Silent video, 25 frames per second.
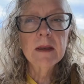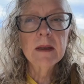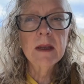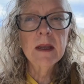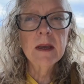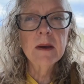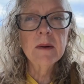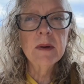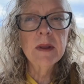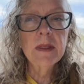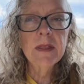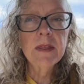
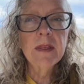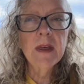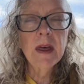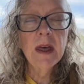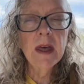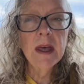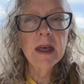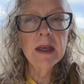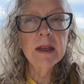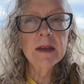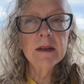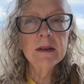Now with
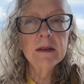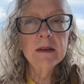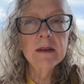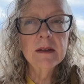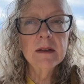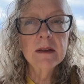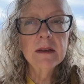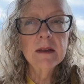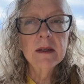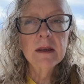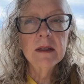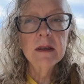that,
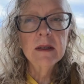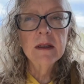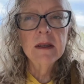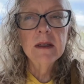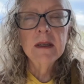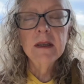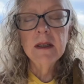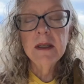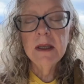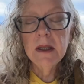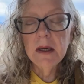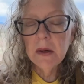
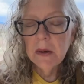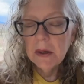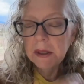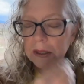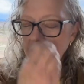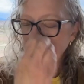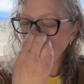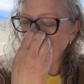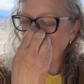I